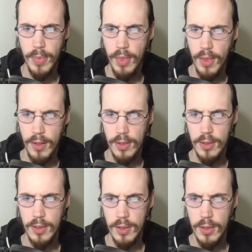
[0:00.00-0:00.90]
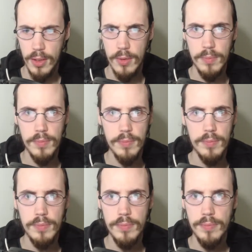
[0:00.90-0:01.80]

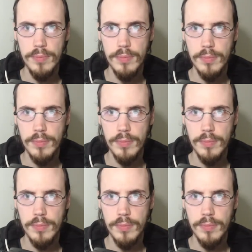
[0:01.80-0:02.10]
[no speech]